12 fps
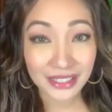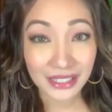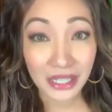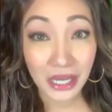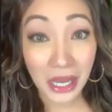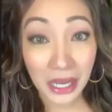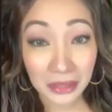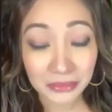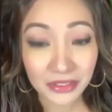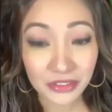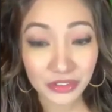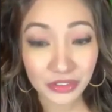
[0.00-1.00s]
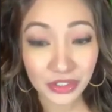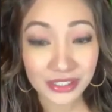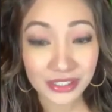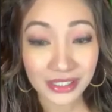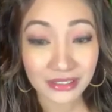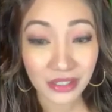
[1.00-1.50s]
cops searched
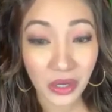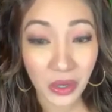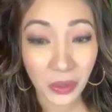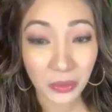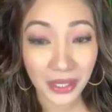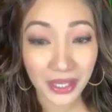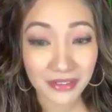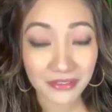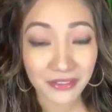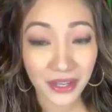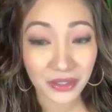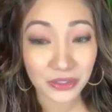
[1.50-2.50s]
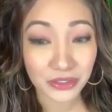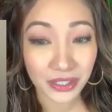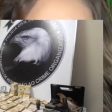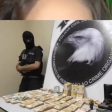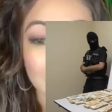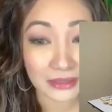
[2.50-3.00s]
his home and found
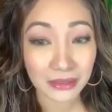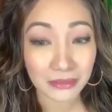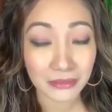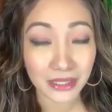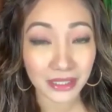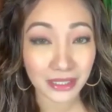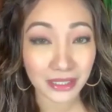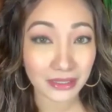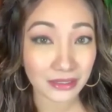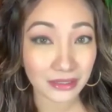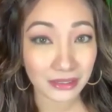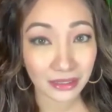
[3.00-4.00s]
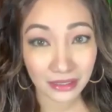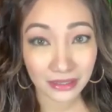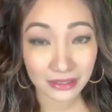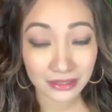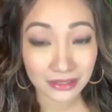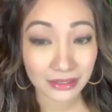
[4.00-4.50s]
drugs, money,
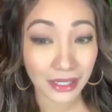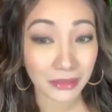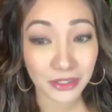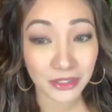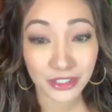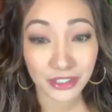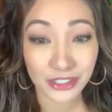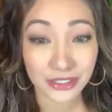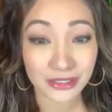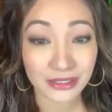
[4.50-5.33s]
guns, ammunition,